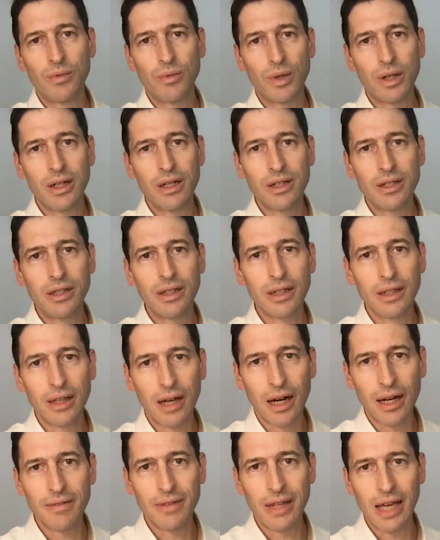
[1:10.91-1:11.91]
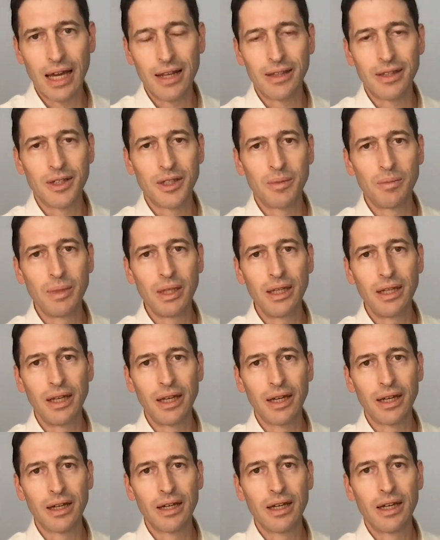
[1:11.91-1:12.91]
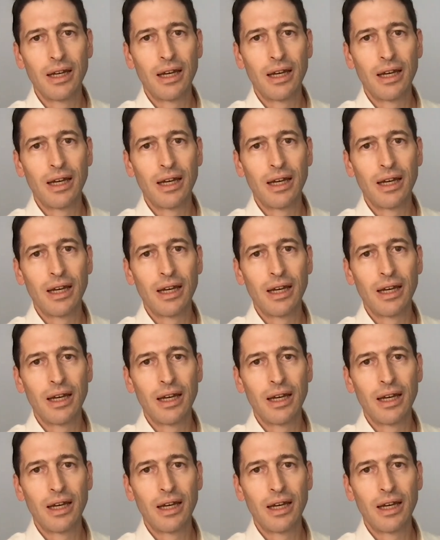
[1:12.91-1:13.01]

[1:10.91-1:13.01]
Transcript: We're going to see a lot of that at this meeting,